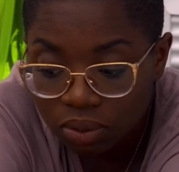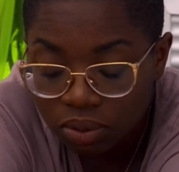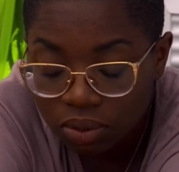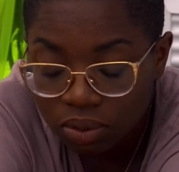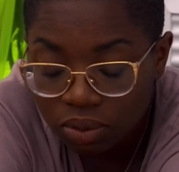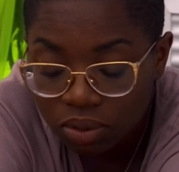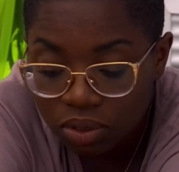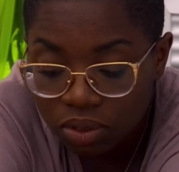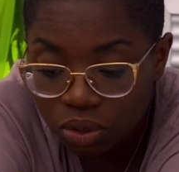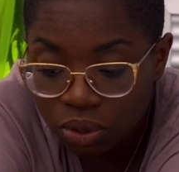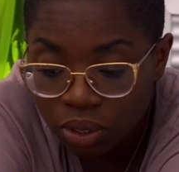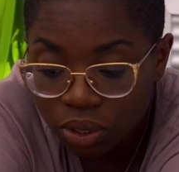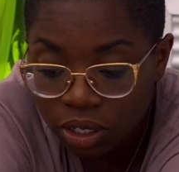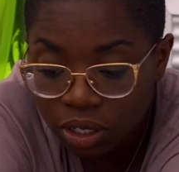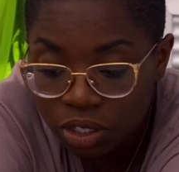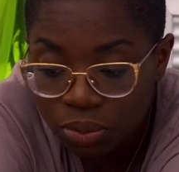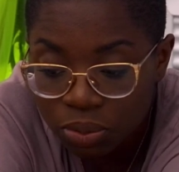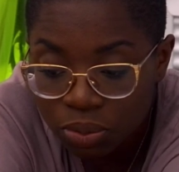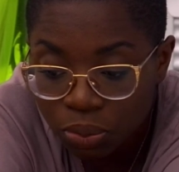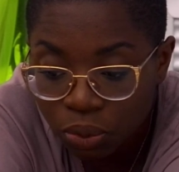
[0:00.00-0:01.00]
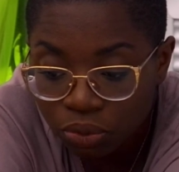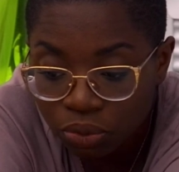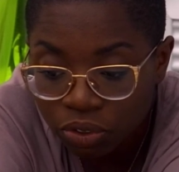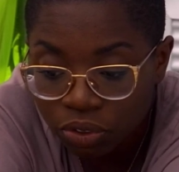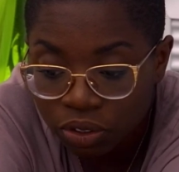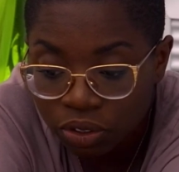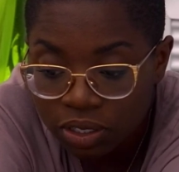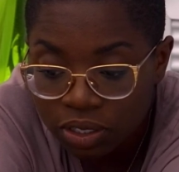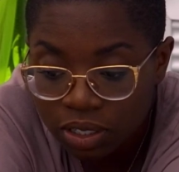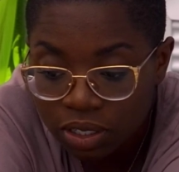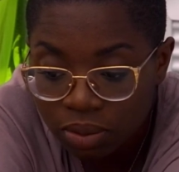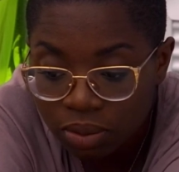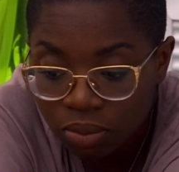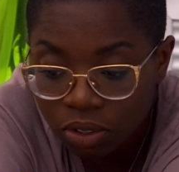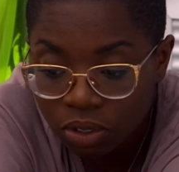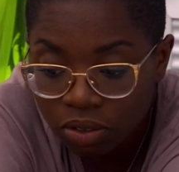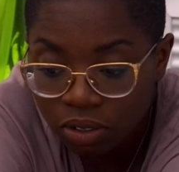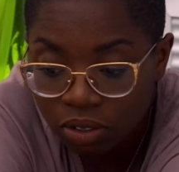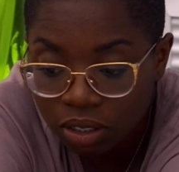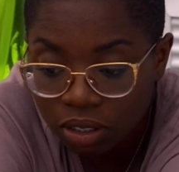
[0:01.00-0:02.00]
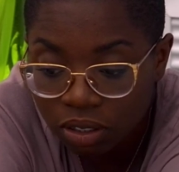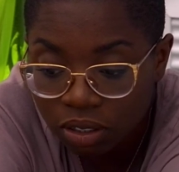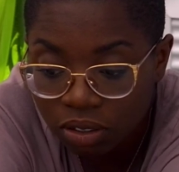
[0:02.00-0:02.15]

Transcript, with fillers: So you guys both feel the same way right now.